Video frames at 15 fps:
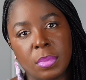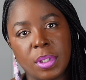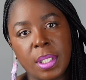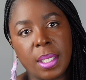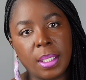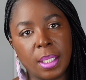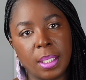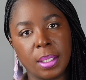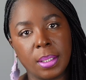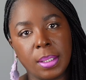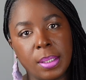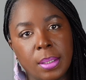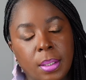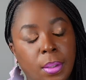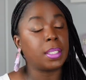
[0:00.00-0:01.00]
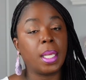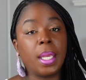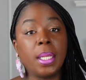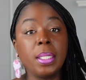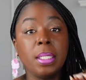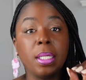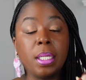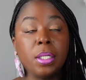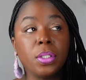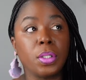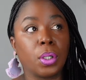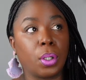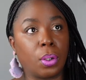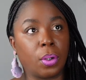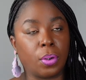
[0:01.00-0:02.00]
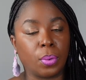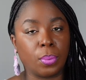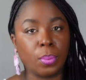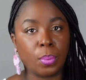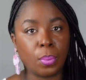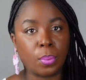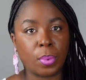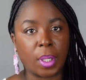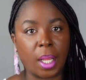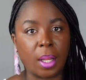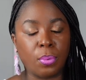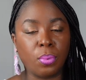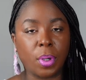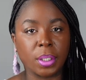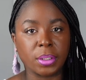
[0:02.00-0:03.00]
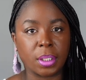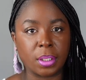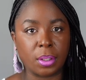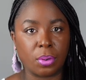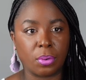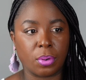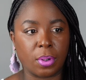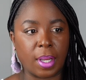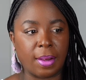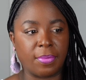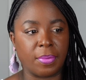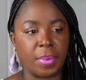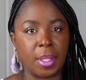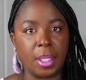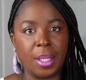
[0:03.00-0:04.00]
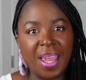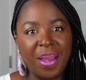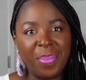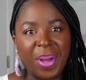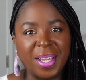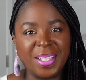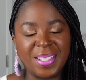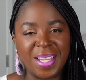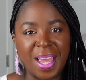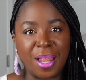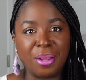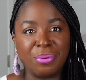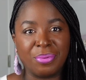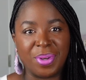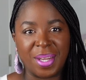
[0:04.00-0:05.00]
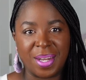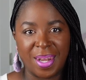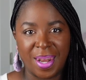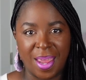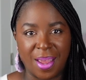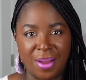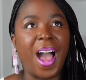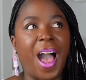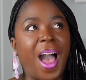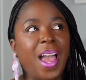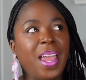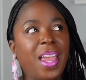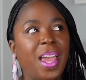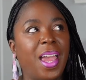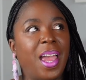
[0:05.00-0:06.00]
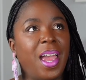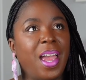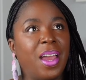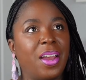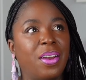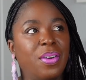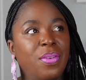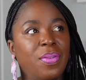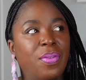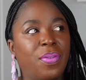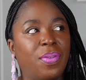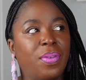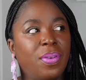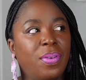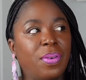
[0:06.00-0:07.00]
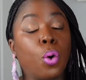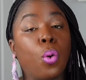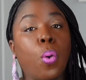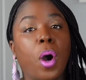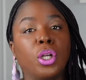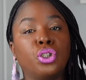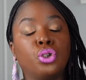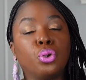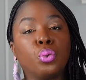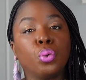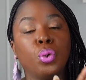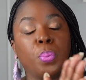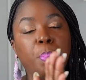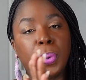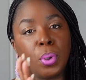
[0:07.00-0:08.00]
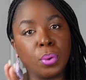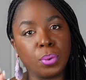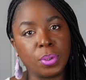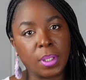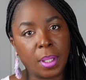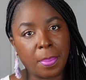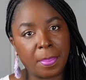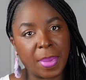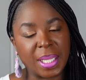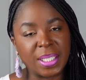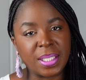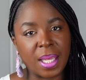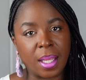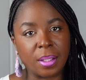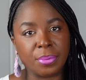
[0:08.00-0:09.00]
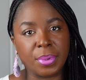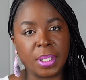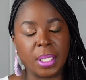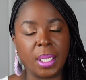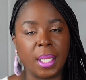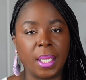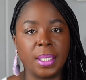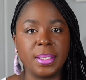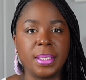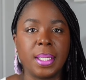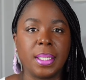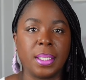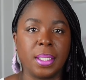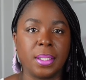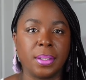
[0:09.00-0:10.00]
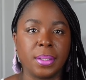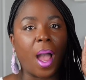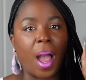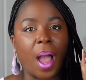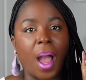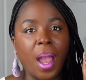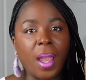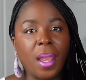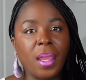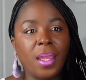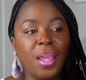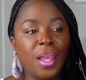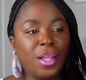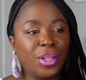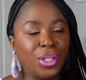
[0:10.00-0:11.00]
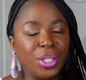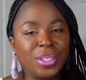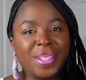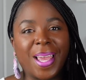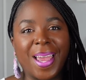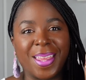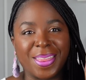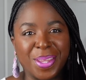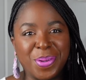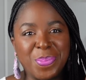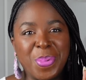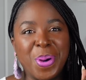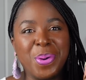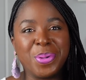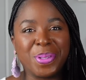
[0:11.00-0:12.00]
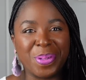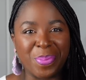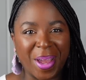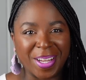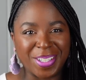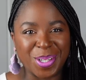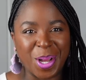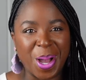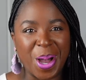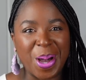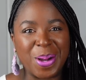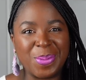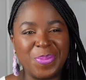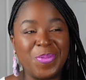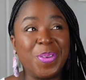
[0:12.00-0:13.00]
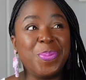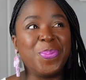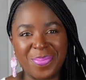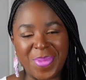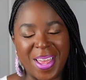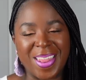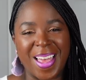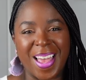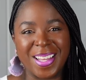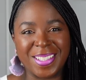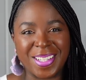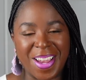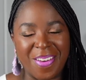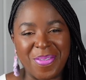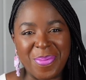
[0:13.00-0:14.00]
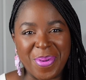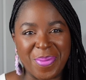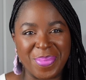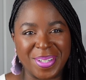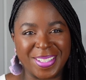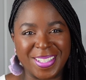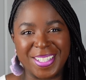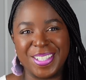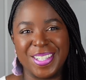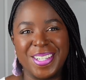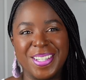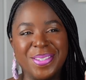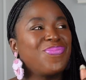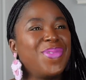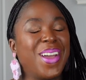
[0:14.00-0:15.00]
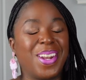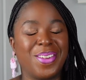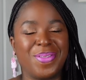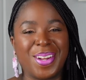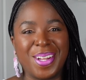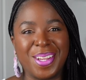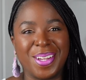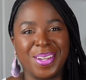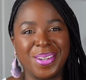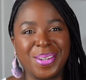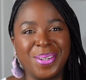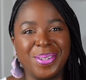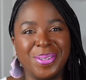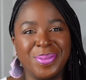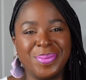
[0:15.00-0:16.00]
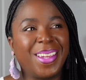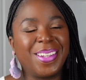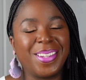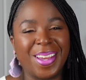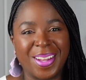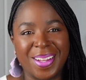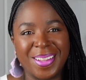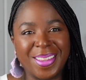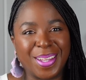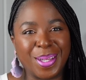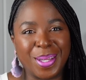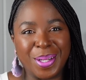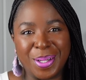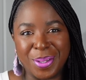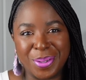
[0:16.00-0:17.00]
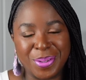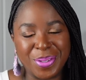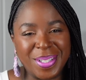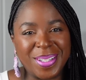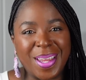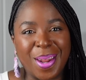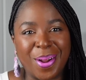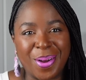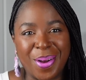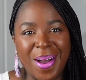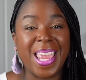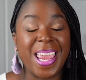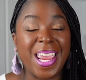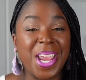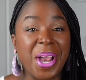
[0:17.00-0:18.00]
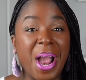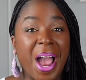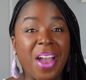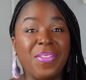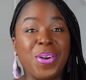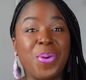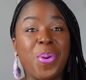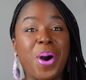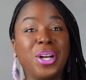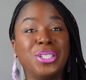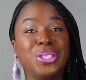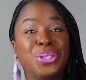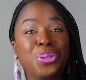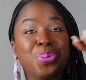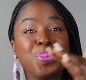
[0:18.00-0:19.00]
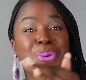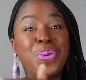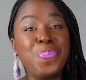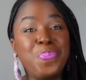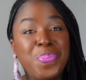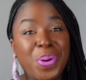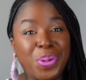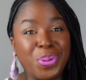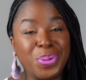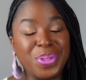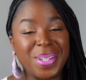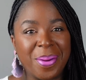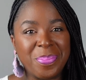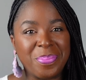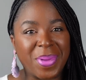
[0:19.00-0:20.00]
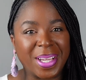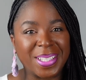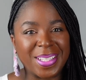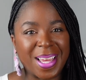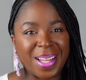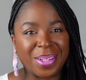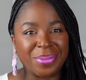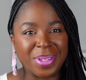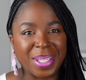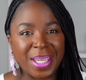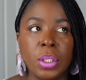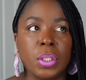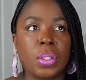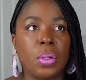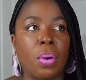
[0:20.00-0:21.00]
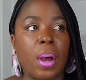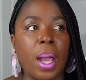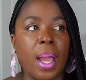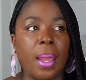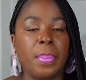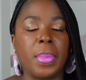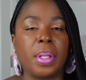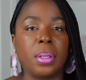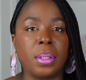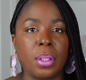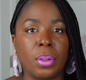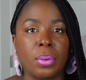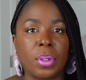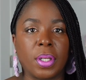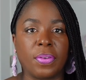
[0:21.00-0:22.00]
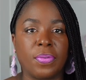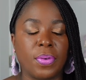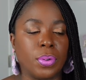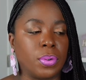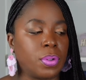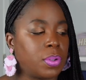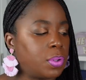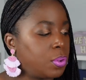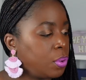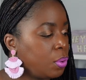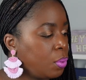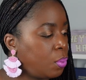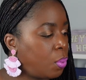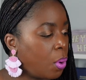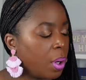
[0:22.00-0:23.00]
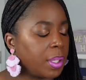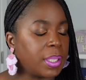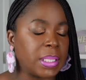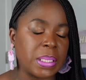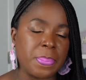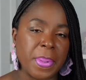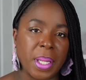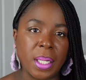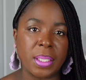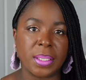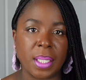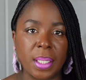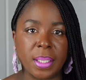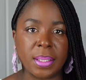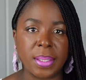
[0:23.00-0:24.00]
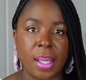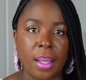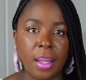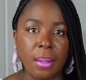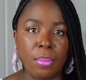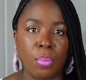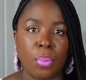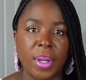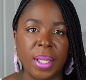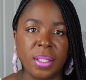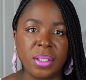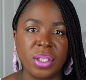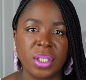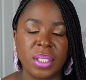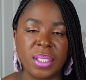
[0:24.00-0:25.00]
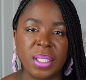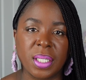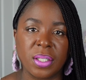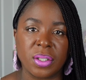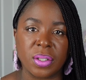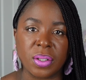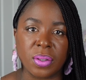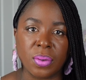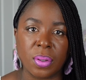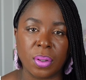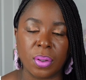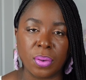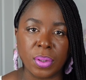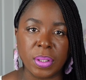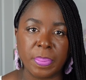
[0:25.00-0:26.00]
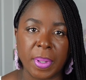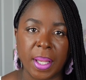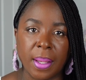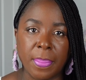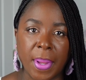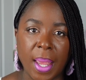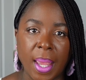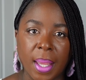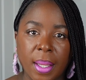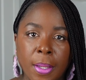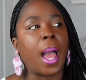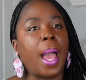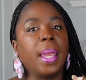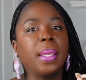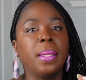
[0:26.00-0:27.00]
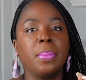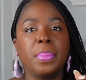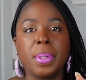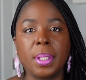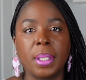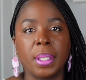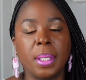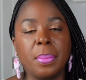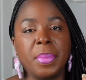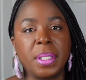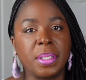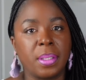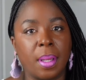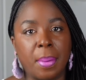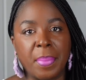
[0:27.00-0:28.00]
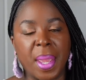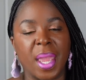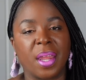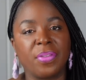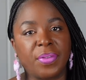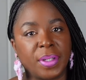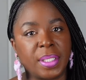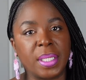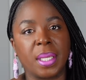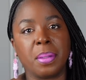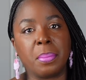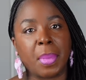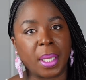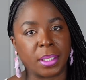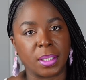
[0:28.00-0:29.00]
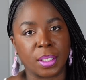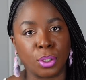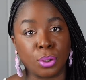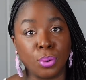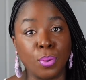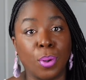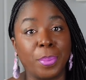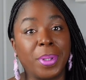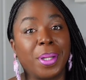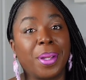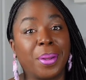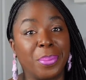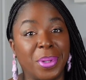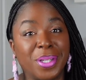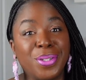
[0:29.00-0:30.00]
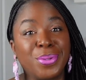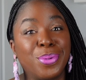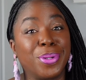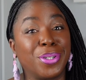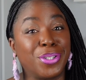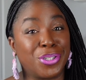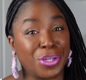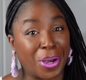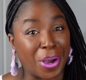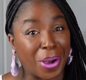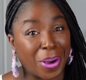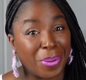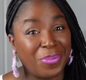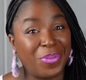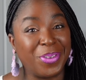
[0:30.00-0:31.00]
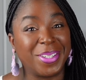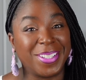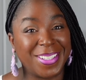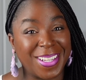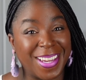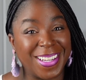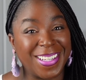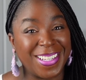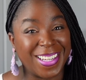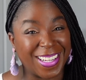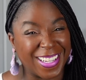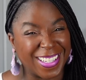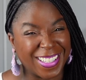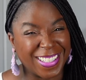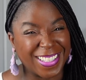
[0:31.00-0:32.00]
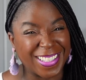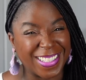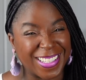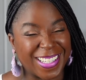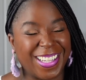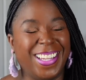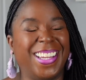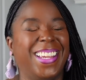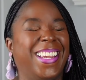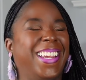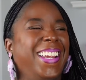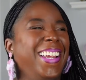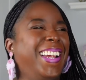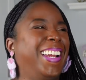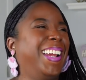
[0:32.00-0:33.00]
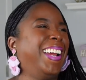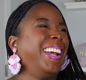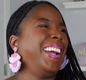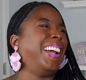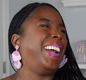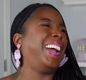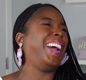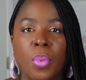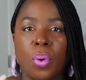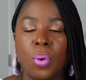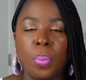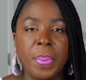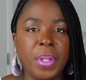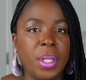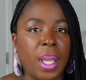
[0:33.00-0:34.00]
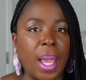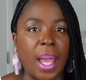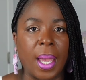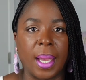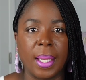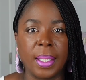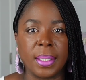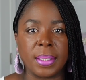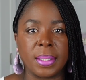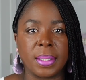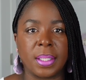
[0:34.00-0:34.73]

10 years? 10 years ago, when I worked in local government, and my salary now, I have quadrupled my salary in 10 years. I looked at them post my job for my last government position, not even a year ago. Y'all, that thing ain't increased at all. Here, I've quadrupled my salary. So I'm a little confused. Do you want to spend a ton of time waiting just to get your student loans paid back? I can barely commit to a man for 10 months, and you want me to commit to a job for 10 years? Open your eyes.